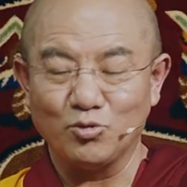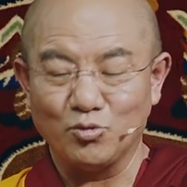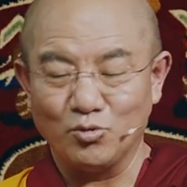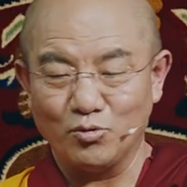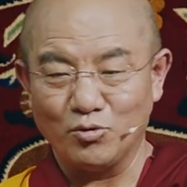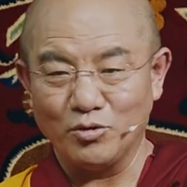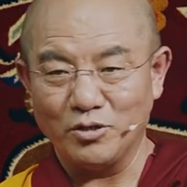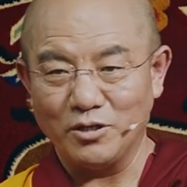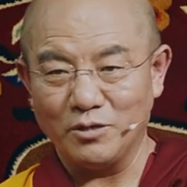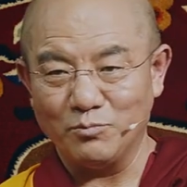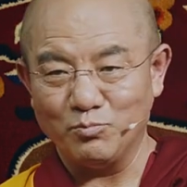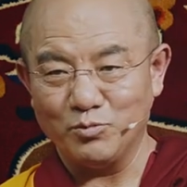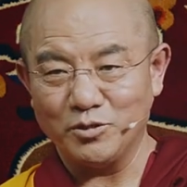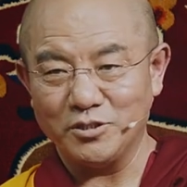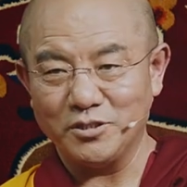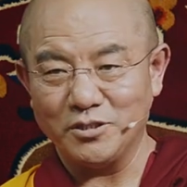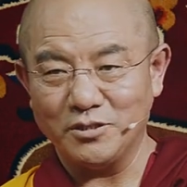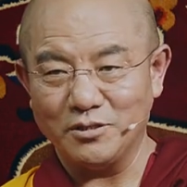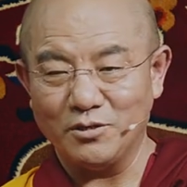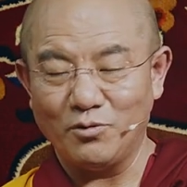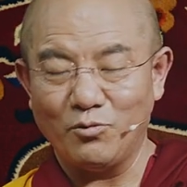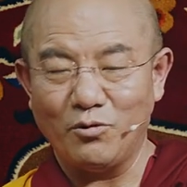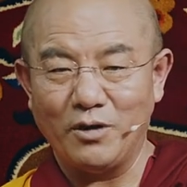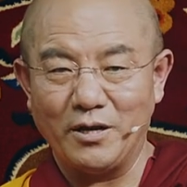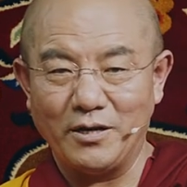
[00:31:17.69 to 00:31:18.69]
Um,
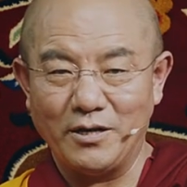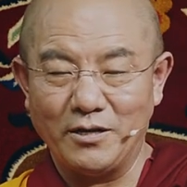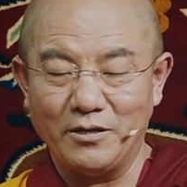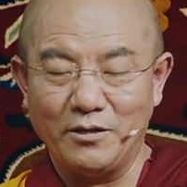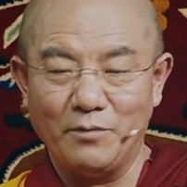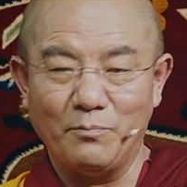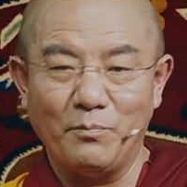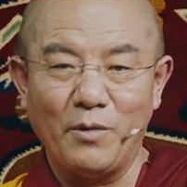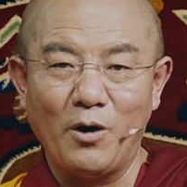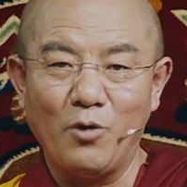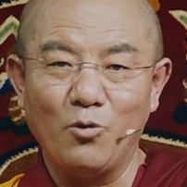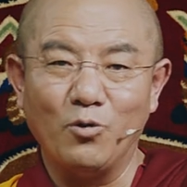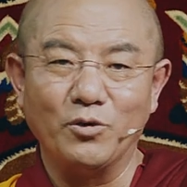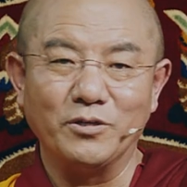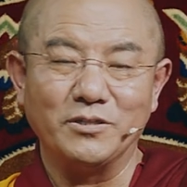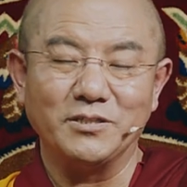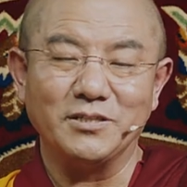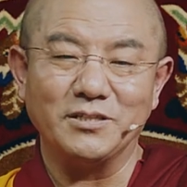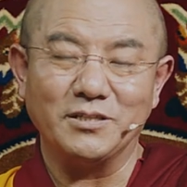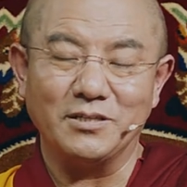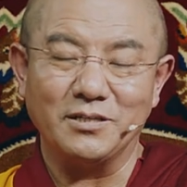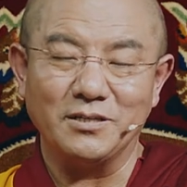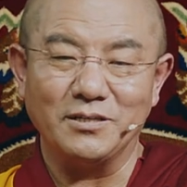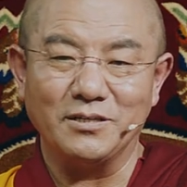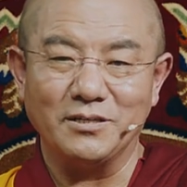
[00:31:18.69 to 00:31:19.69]

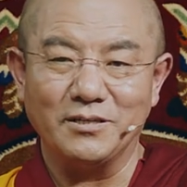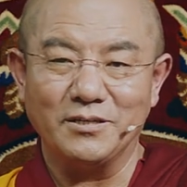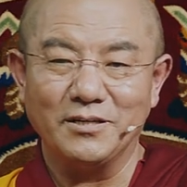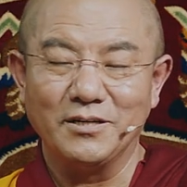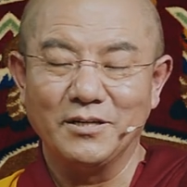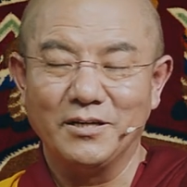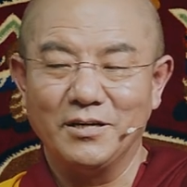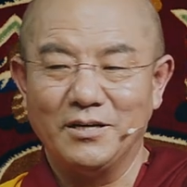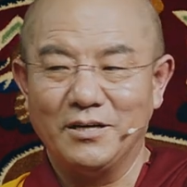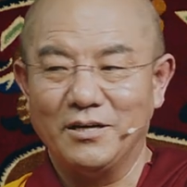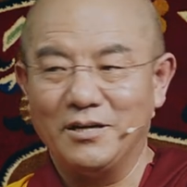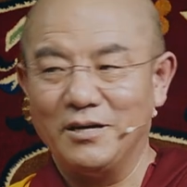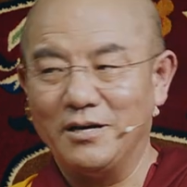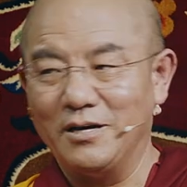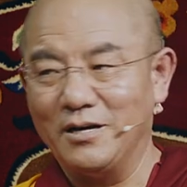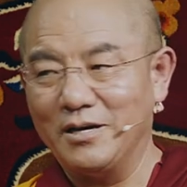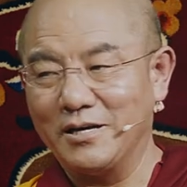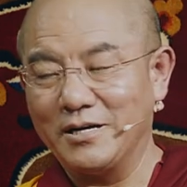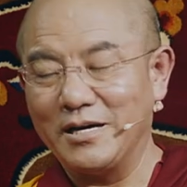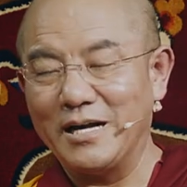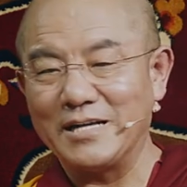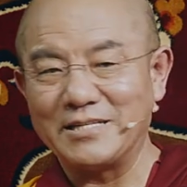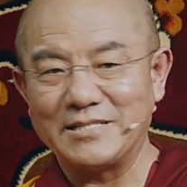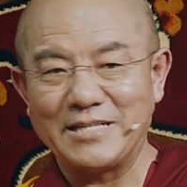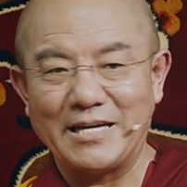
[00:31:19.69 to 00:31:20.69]
Asanga was rather
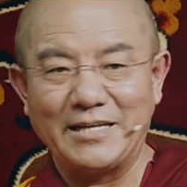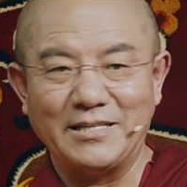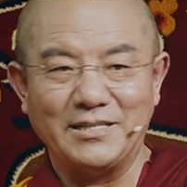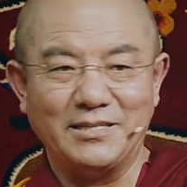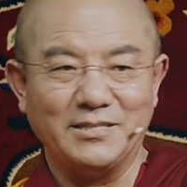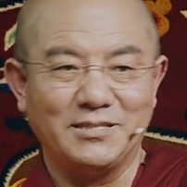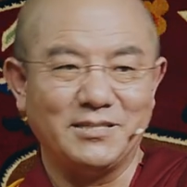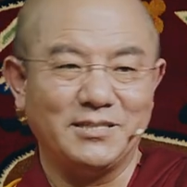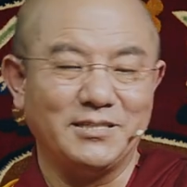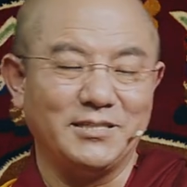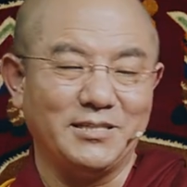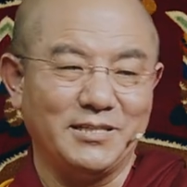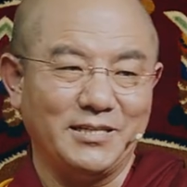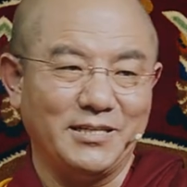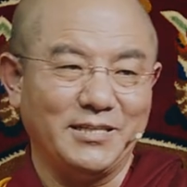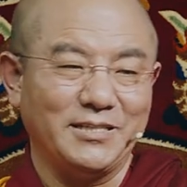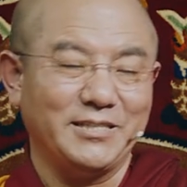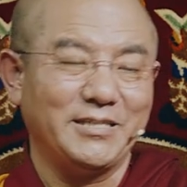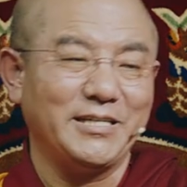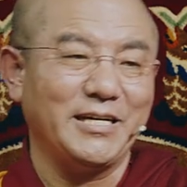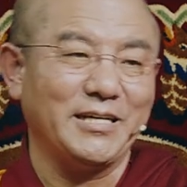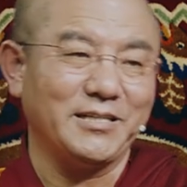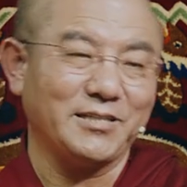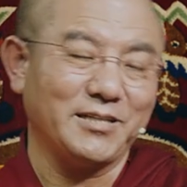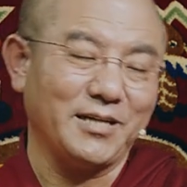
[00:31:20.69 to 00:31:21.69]
feeling upset at that
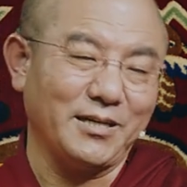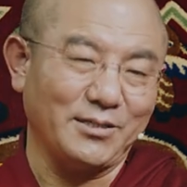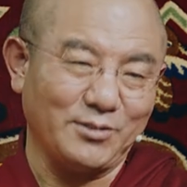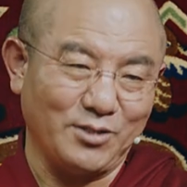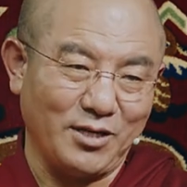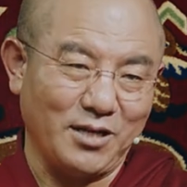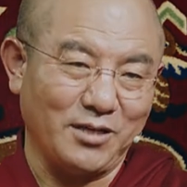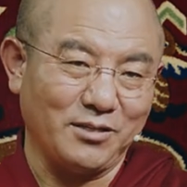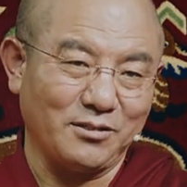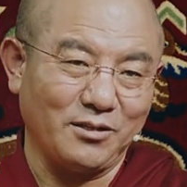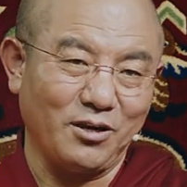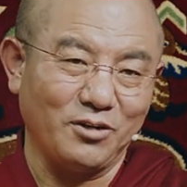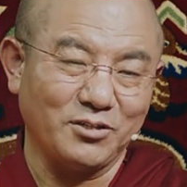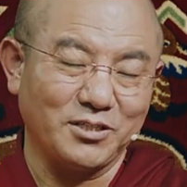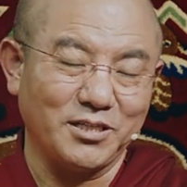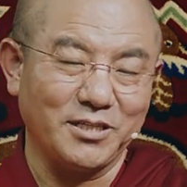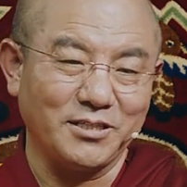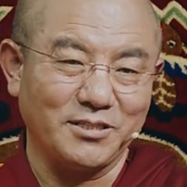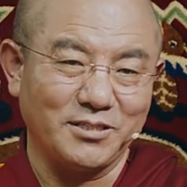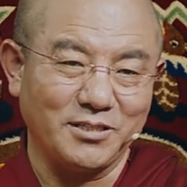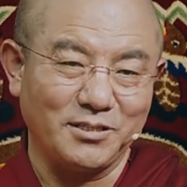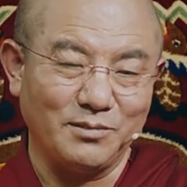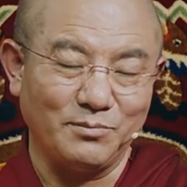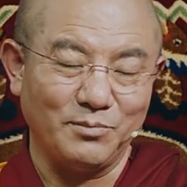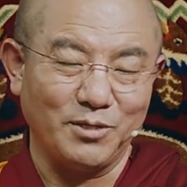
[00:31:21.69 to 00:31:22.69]
moment, saying that
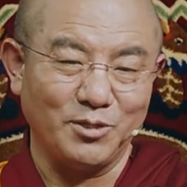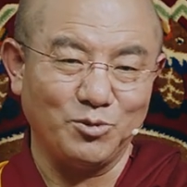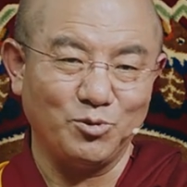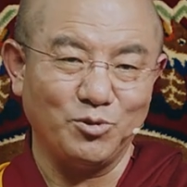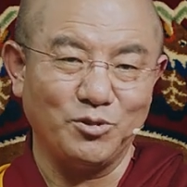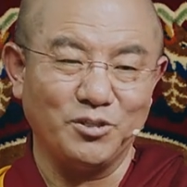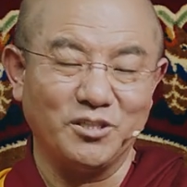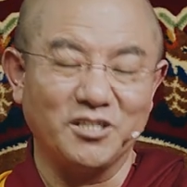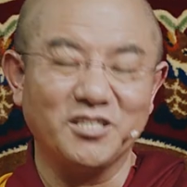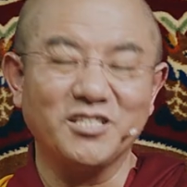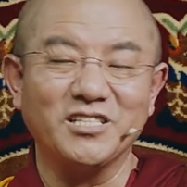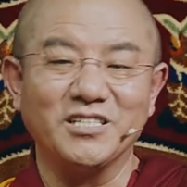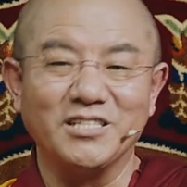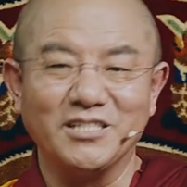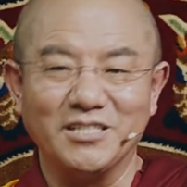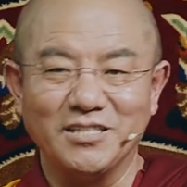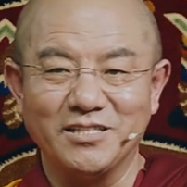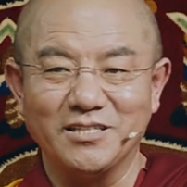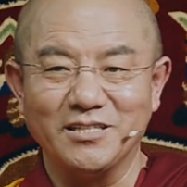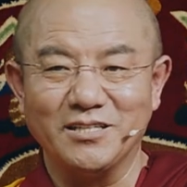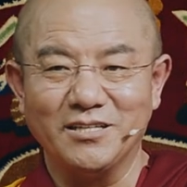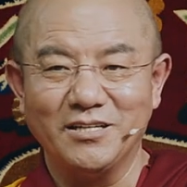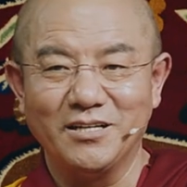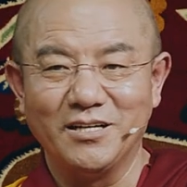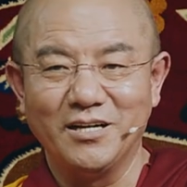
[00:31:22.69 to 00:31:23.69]
I've been practicing for
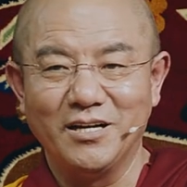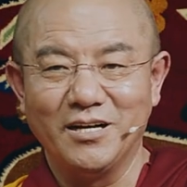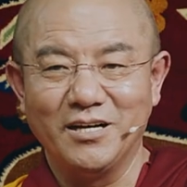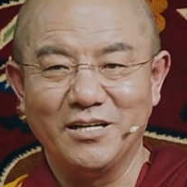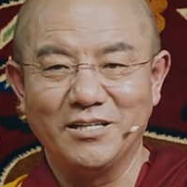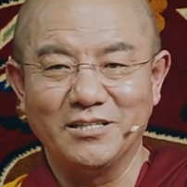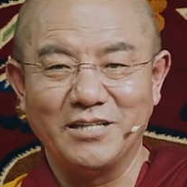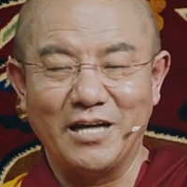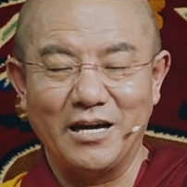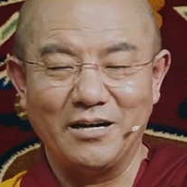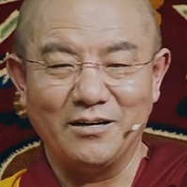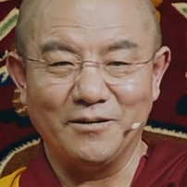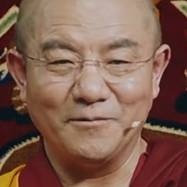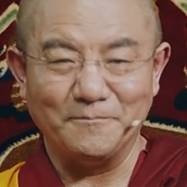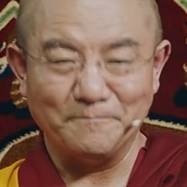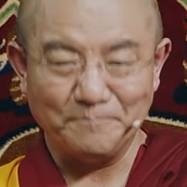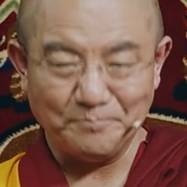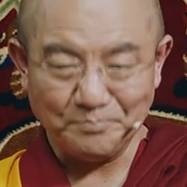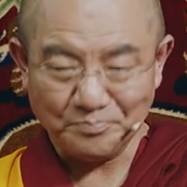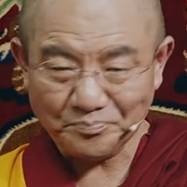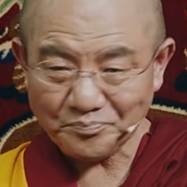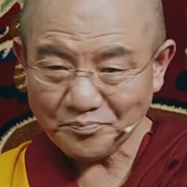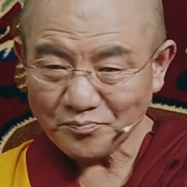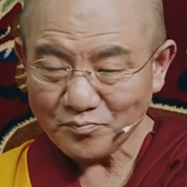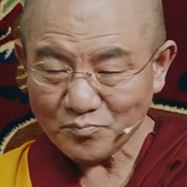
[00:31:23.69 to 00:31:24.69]
12 years and you
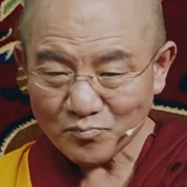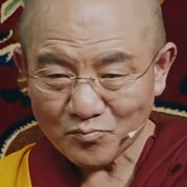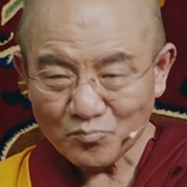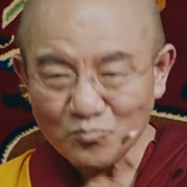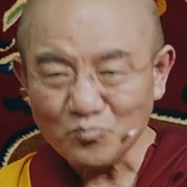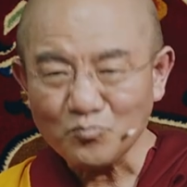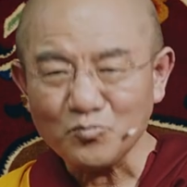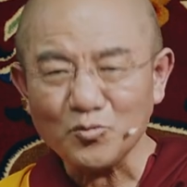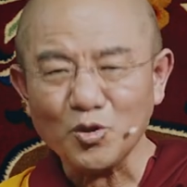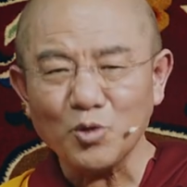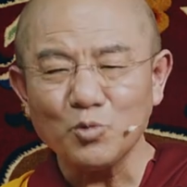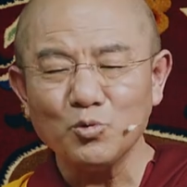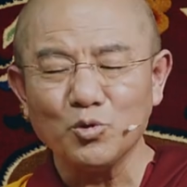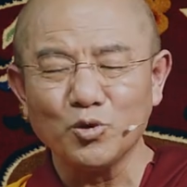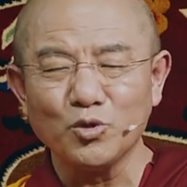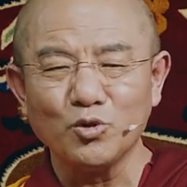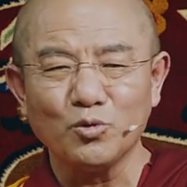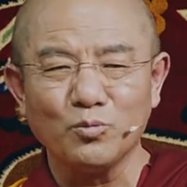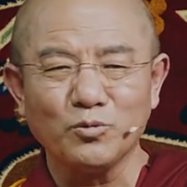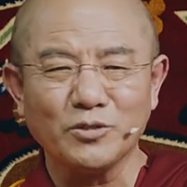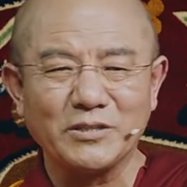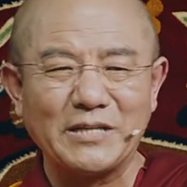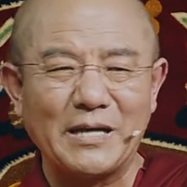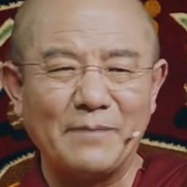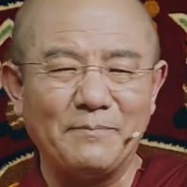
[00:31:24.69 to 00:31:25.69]
didn't give me any
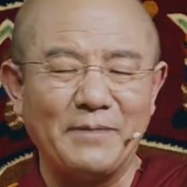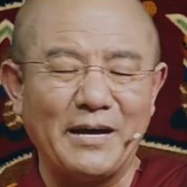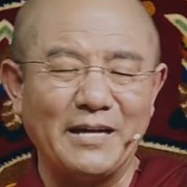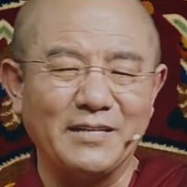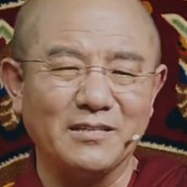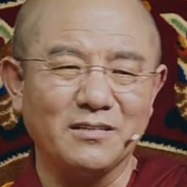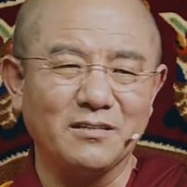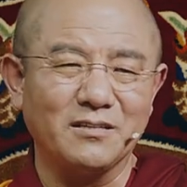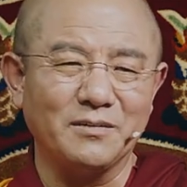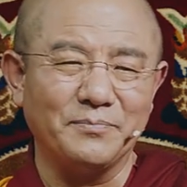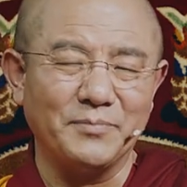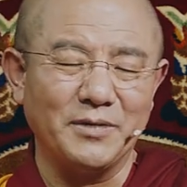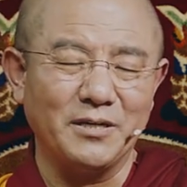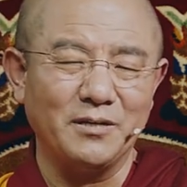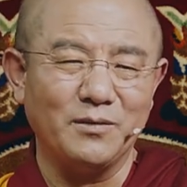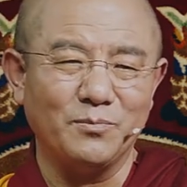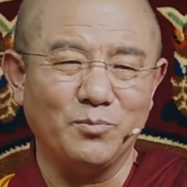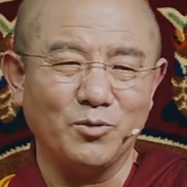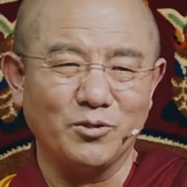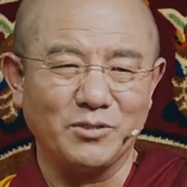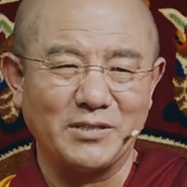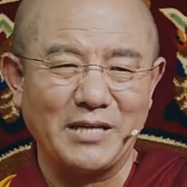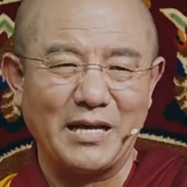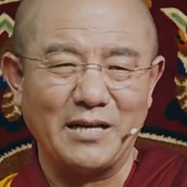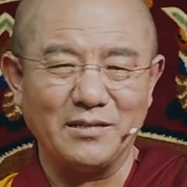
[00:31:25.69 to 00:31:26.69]
sign, not
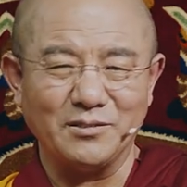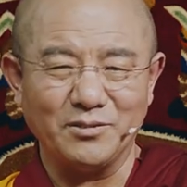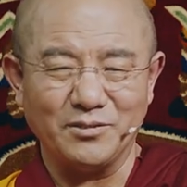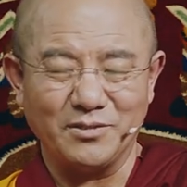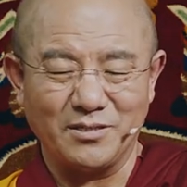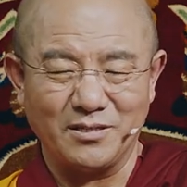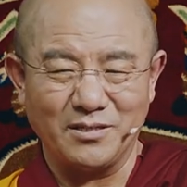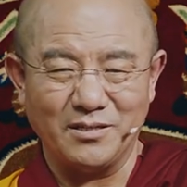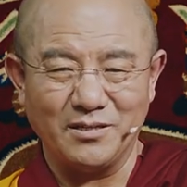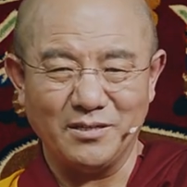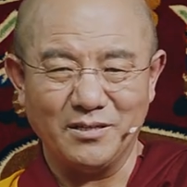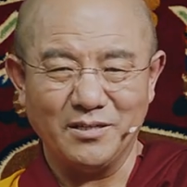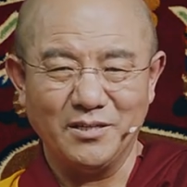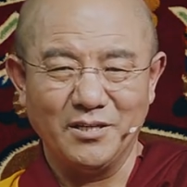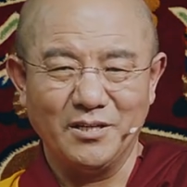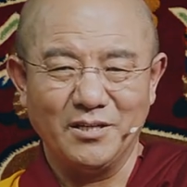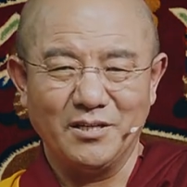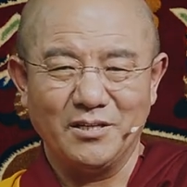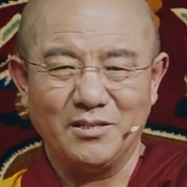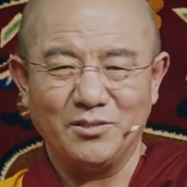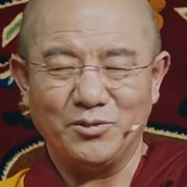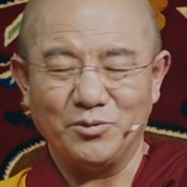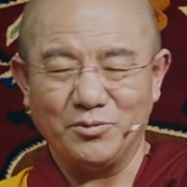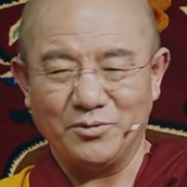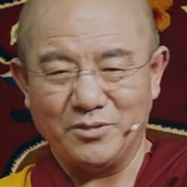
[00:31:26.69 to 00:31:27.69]
even a good dream.
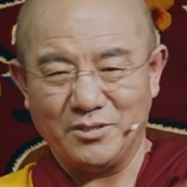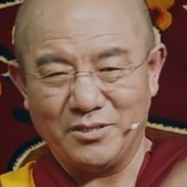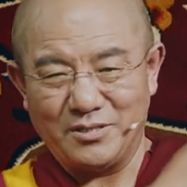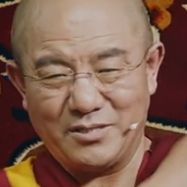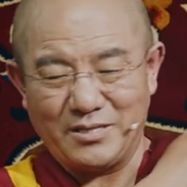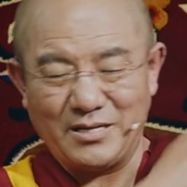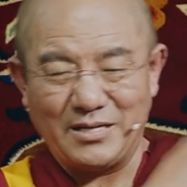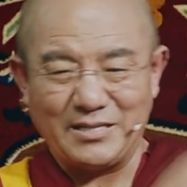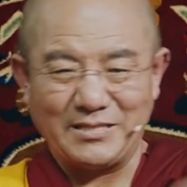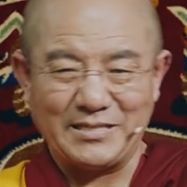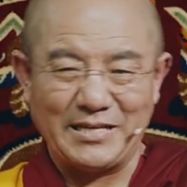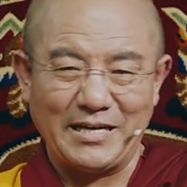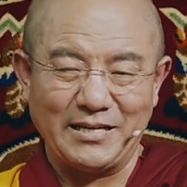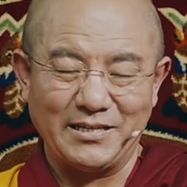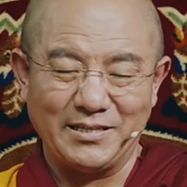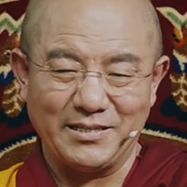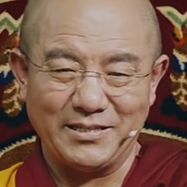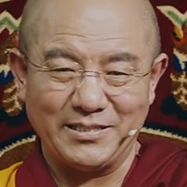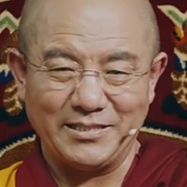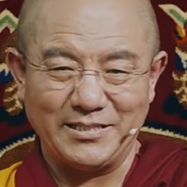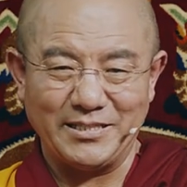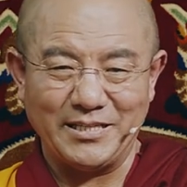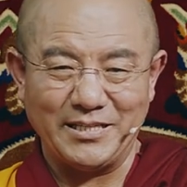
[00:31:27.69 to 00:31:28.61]
And then